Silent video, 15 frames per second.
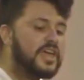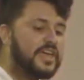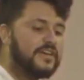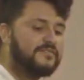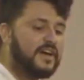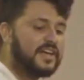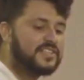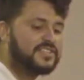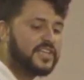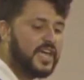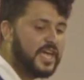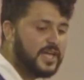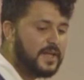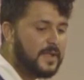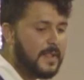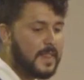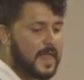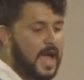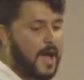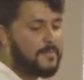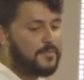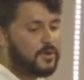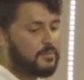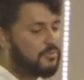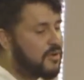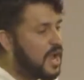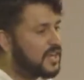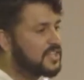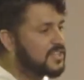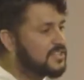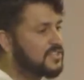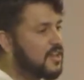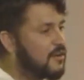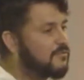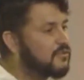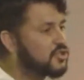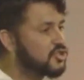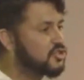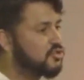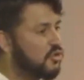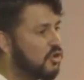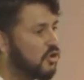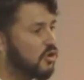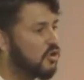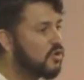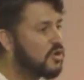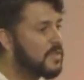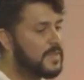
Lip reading: If I say I'm going to practice self-control,